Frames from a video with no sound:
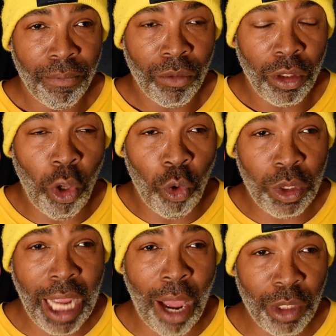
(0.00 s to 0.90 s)
No
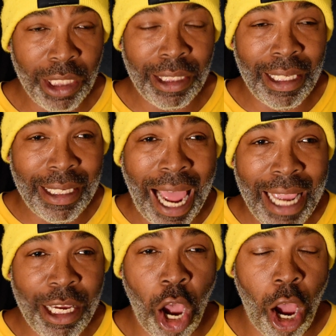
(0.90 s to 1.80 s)
doubt. This is the
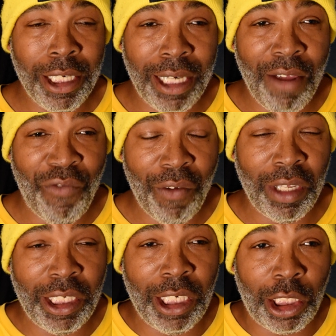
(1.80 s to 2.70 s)
Nikon
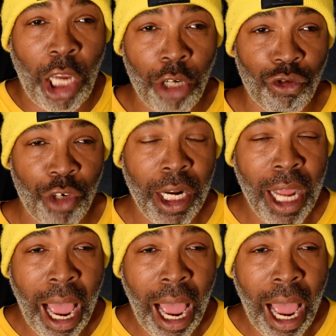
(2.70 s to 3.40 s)
D5600.